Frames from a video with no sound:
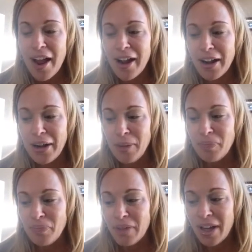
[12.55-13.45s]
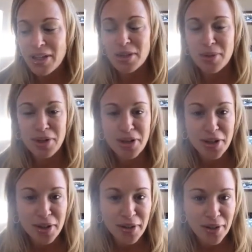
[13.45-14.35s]
I just wanted to
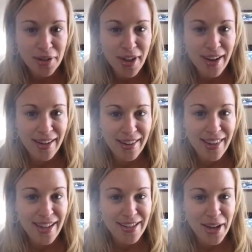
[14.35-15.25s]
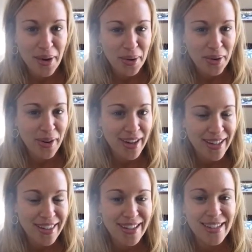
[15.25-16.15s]
show you that that's how
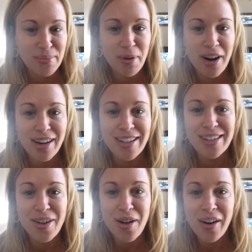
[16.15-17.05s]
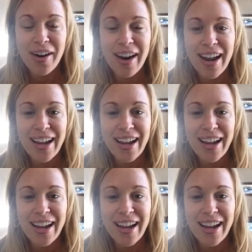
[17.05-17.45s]
great these products are.